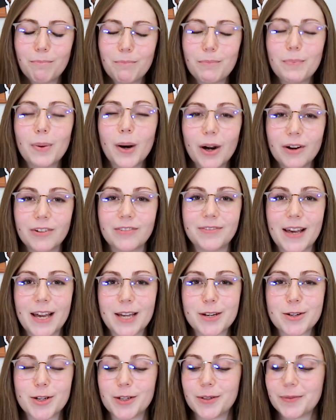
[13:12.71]

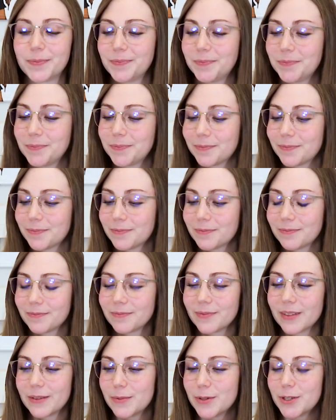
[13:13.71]
perfection.
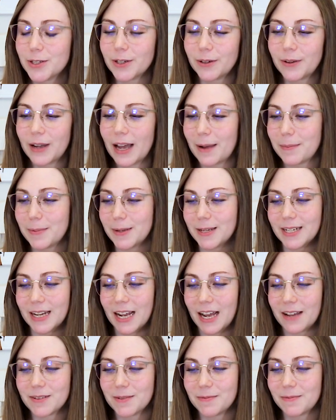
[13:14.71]
So happy to
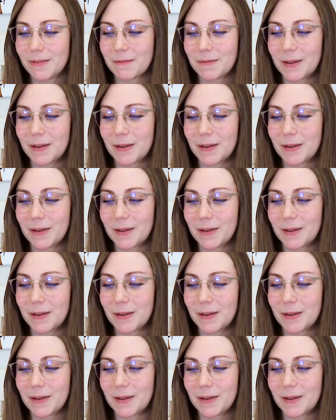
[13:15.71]
have him in